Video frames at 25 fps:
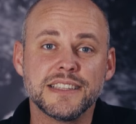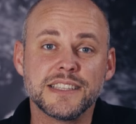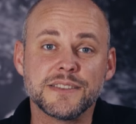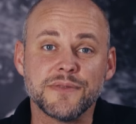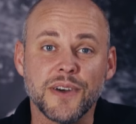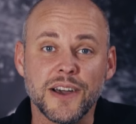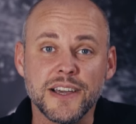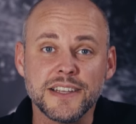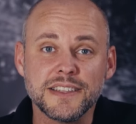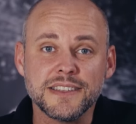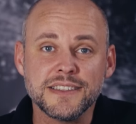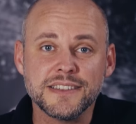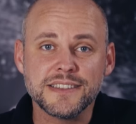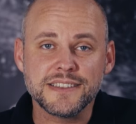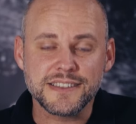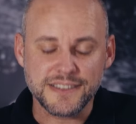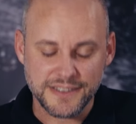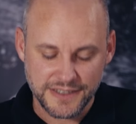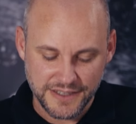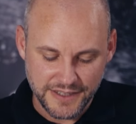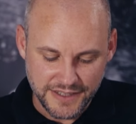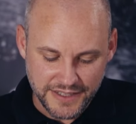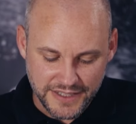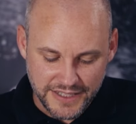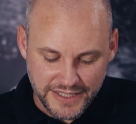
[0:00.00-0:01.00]
Secondly,
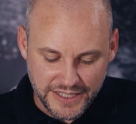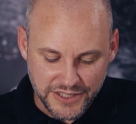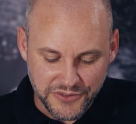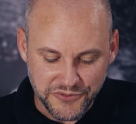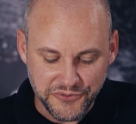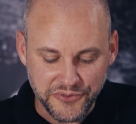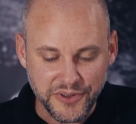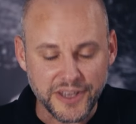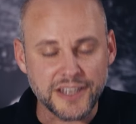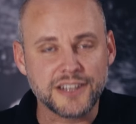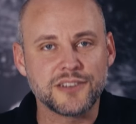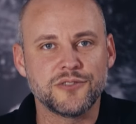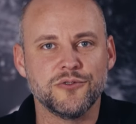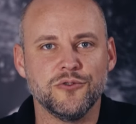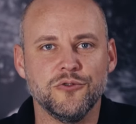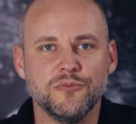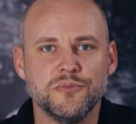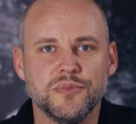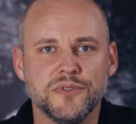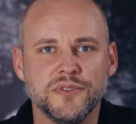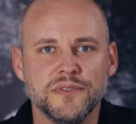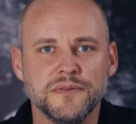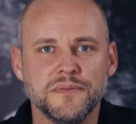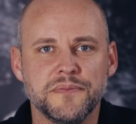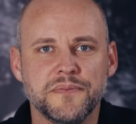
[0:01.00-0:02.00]
the
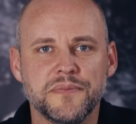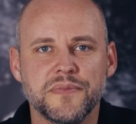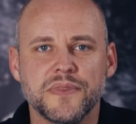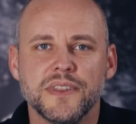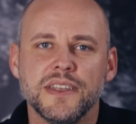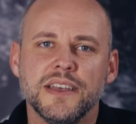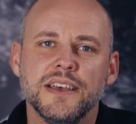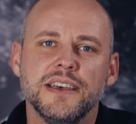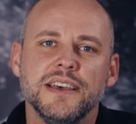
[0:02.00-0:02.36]
effect group.